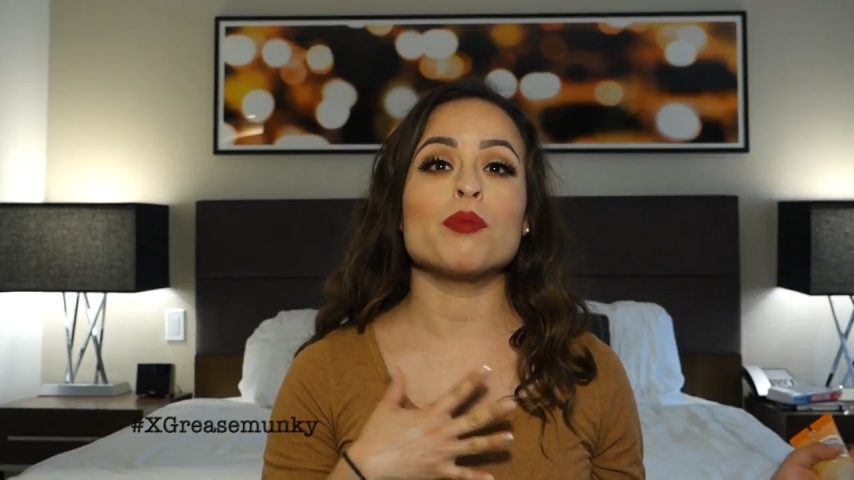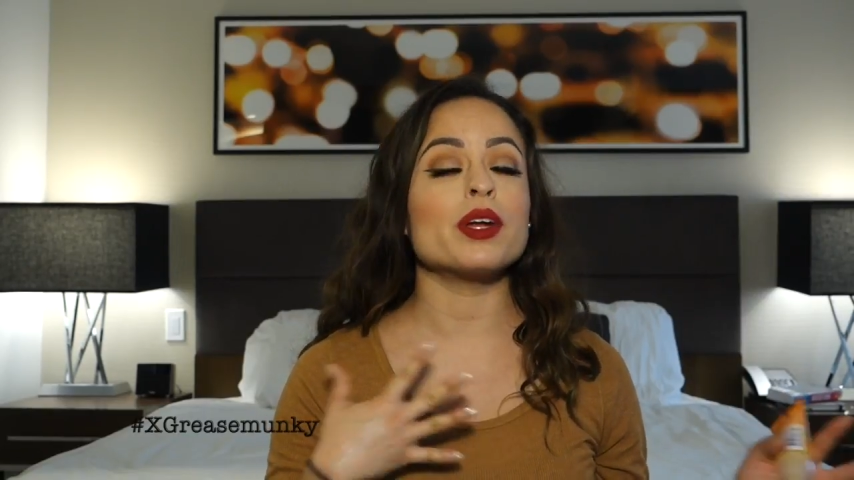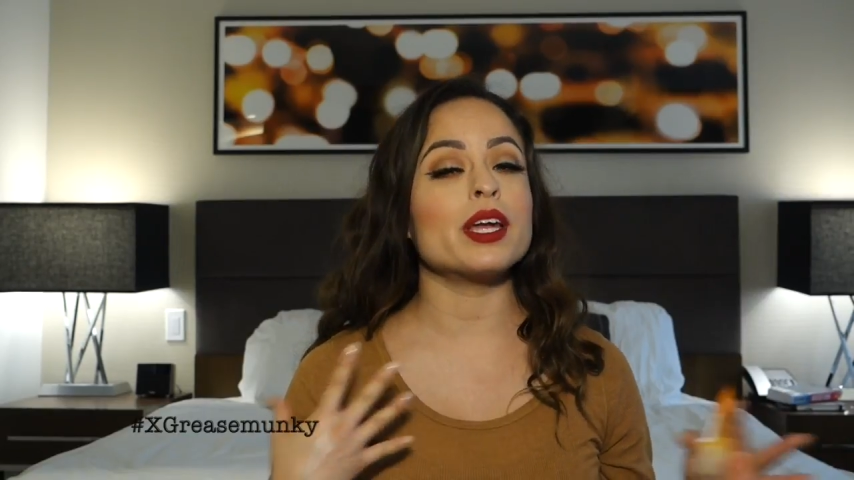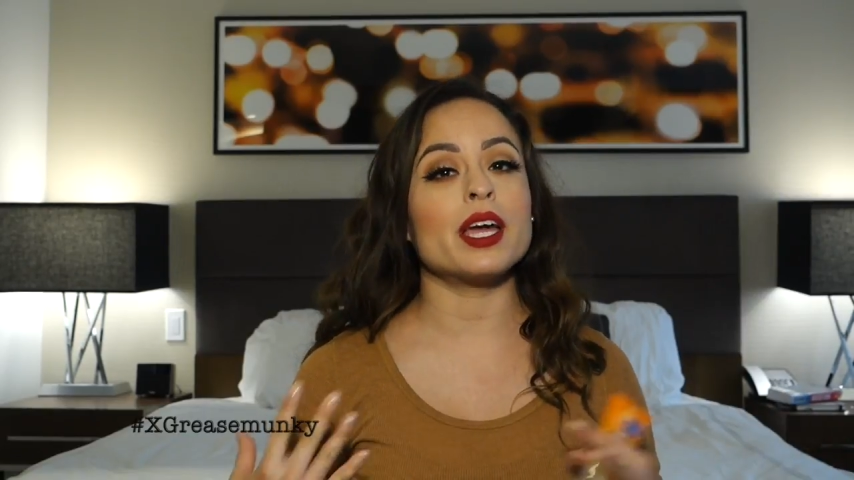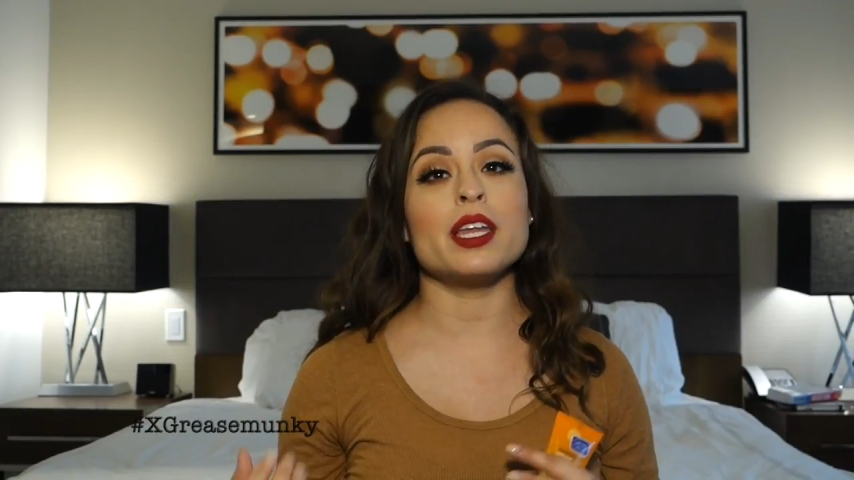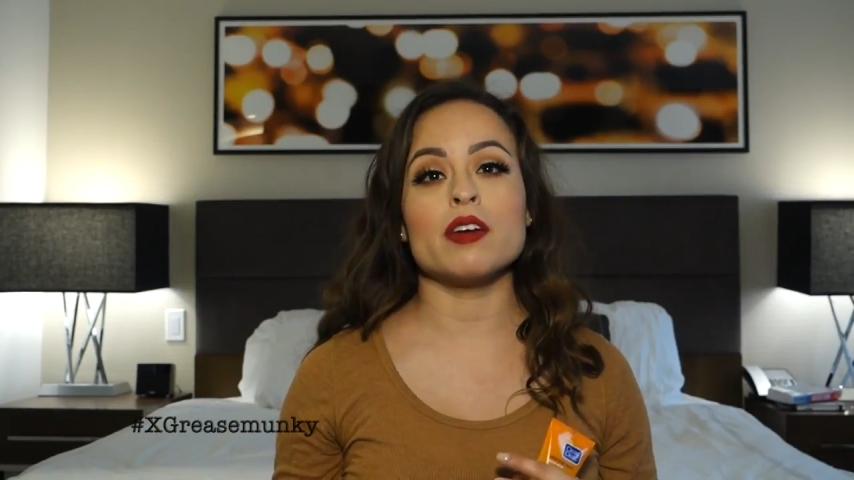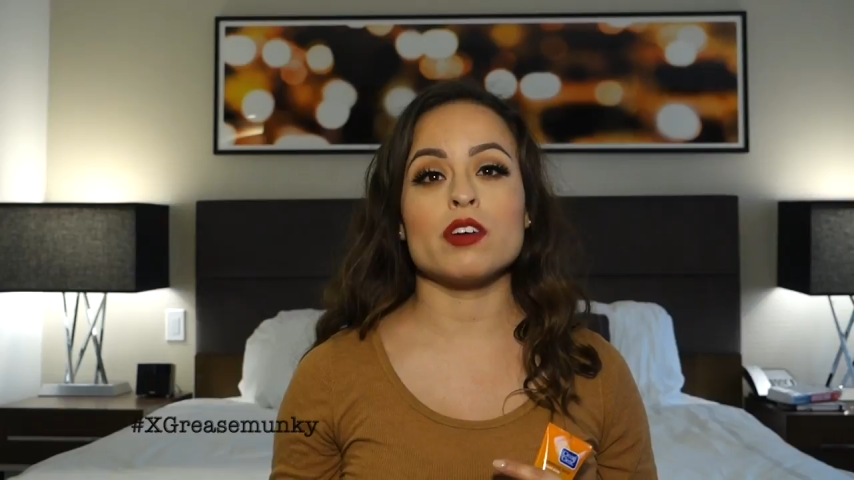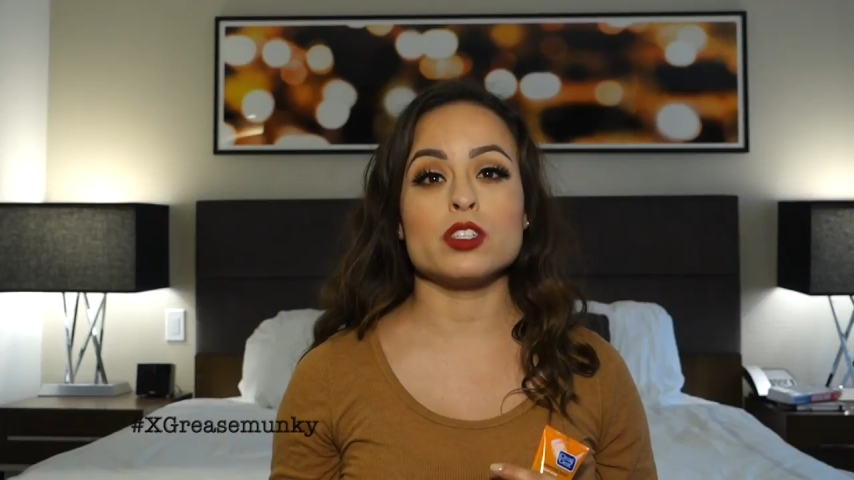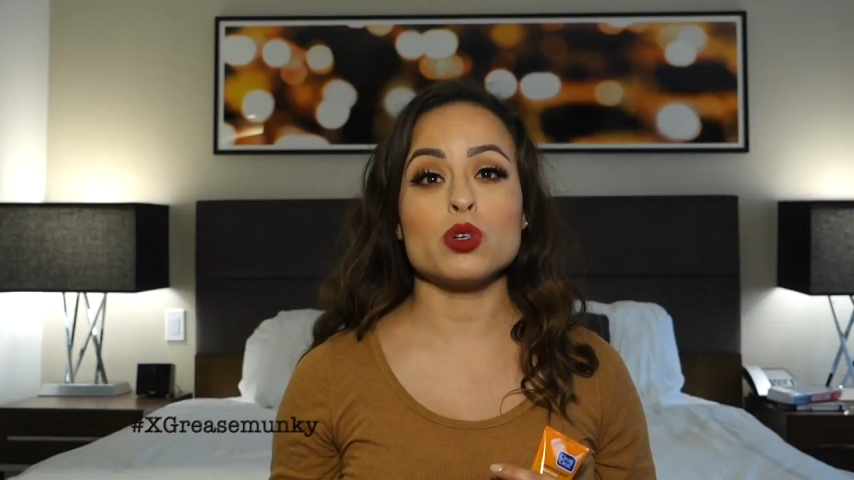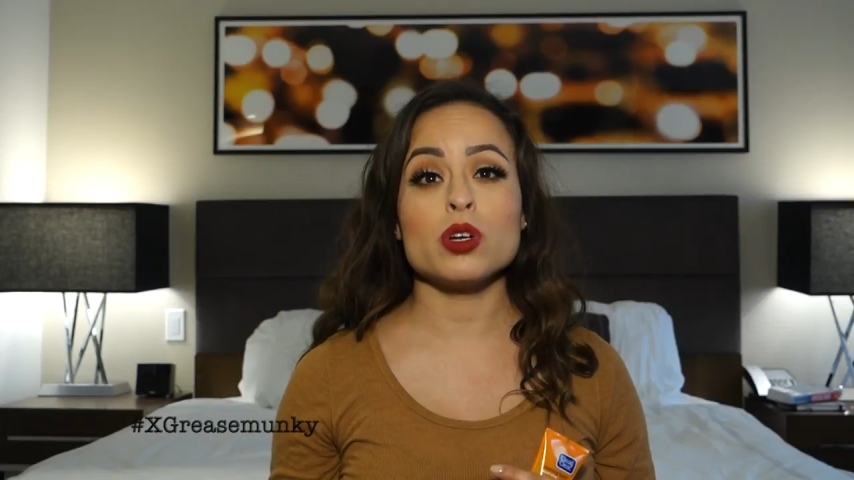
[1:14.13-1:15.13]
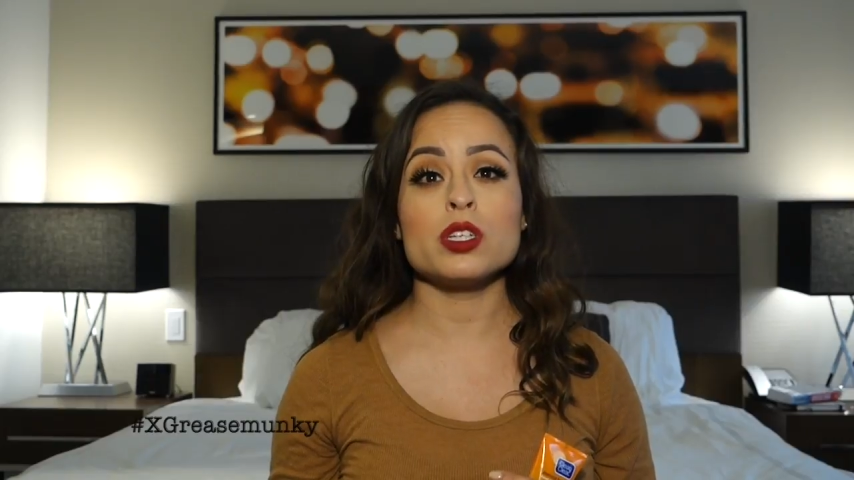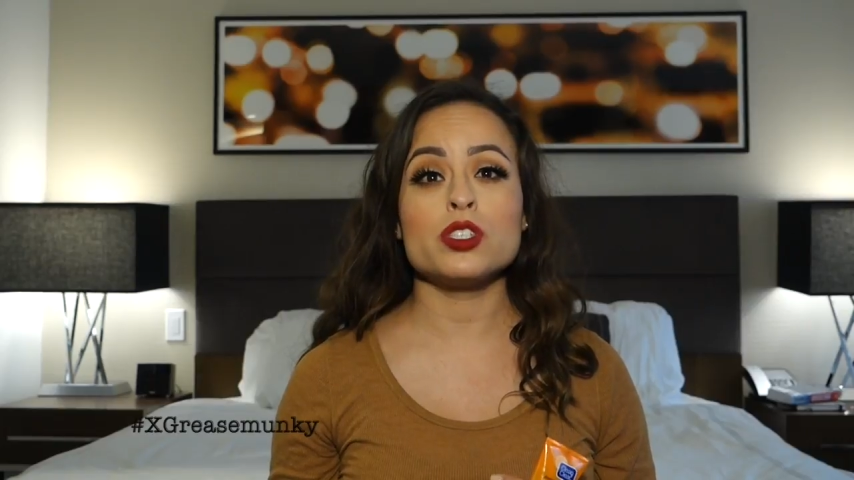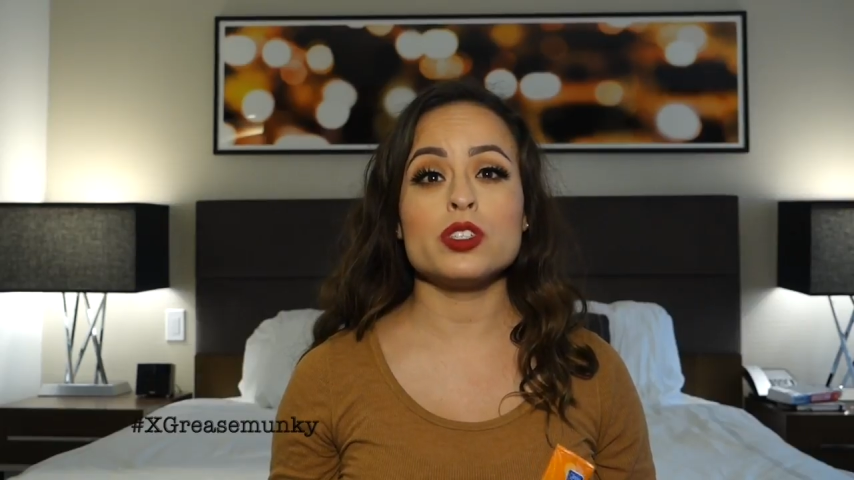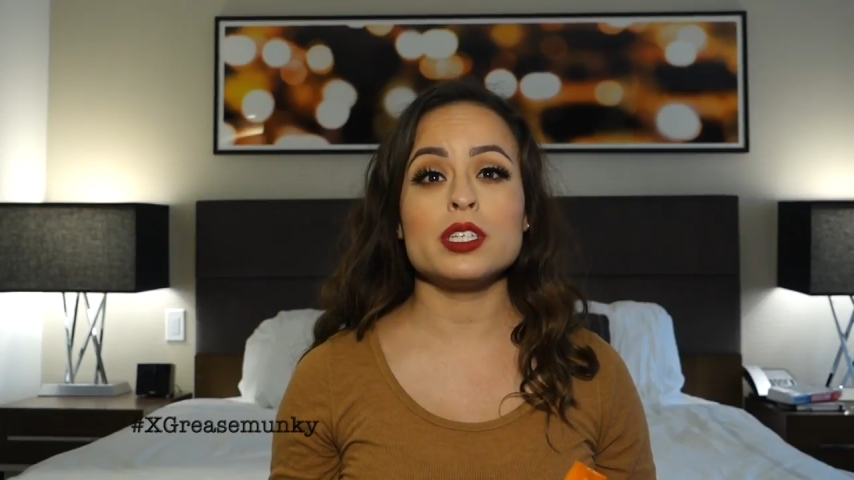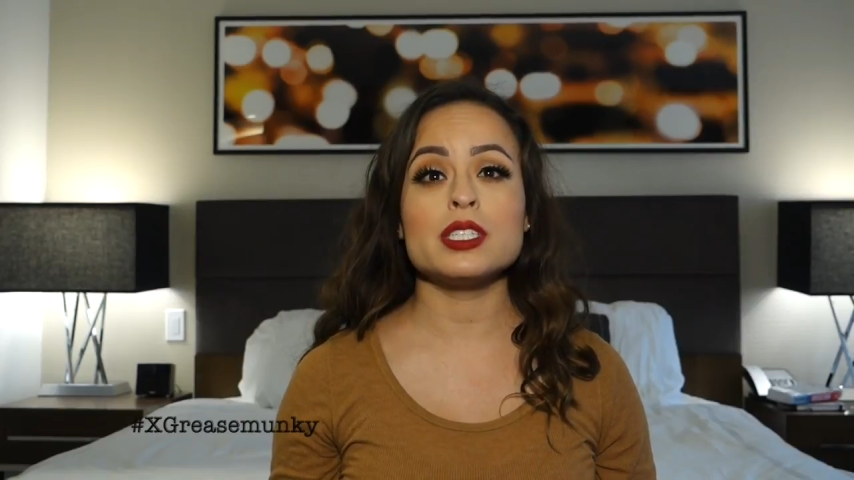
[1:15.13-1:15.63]
bring any of our
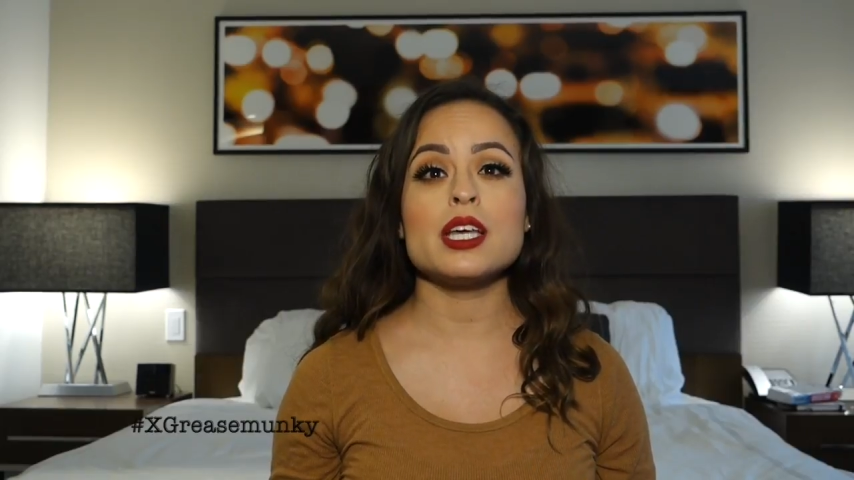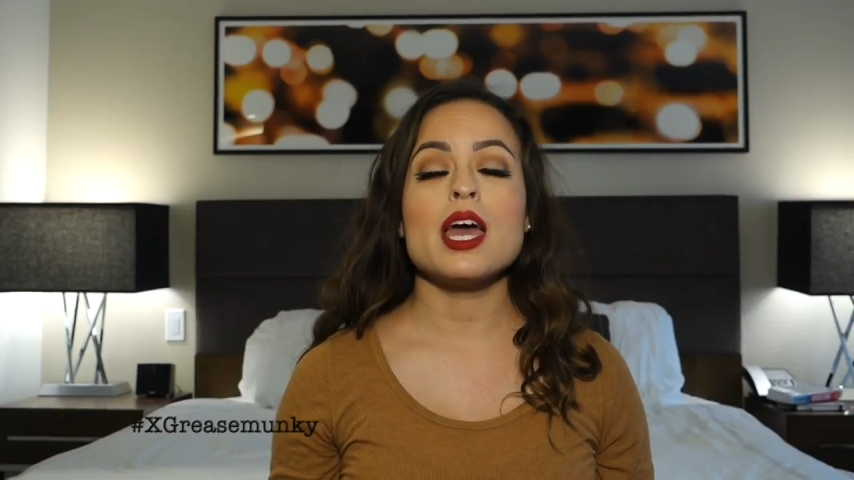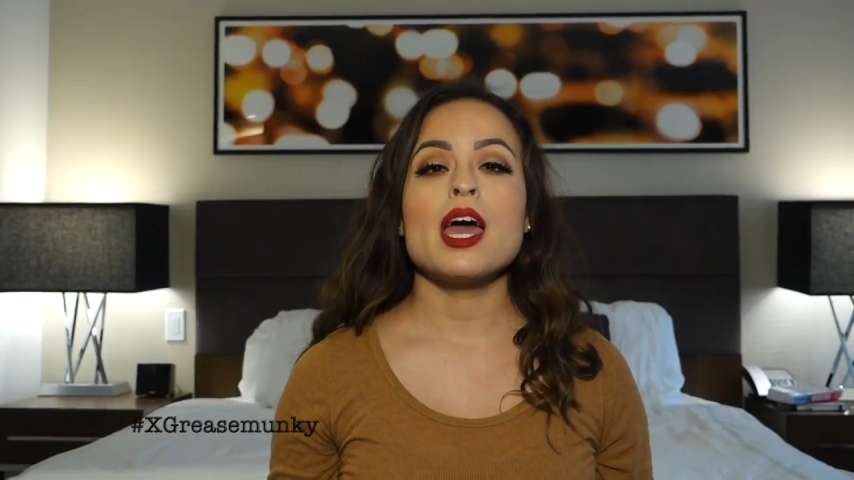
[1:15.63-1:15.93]
toiletries,